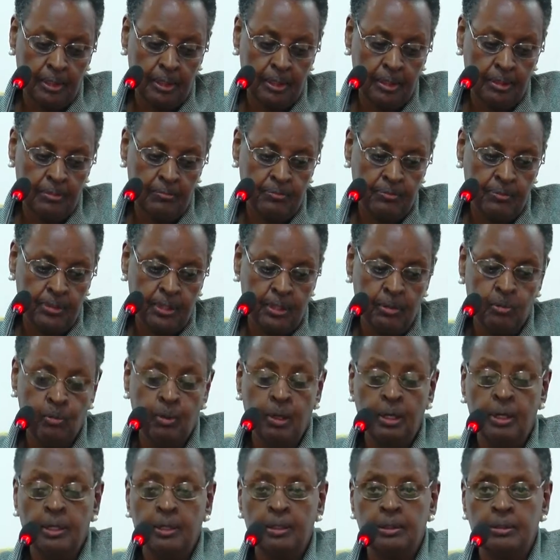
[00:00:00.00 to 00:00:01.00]
if they
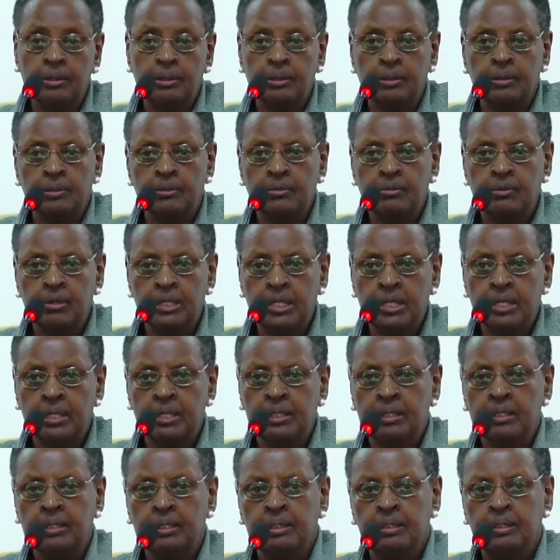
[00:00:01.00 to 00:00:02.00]
were
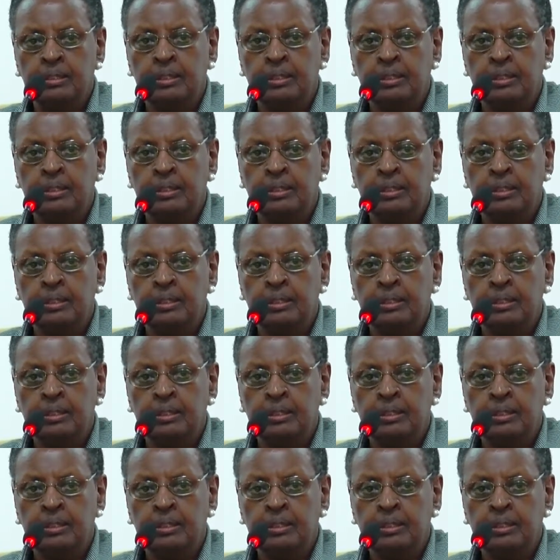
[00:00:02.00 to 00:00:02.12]
really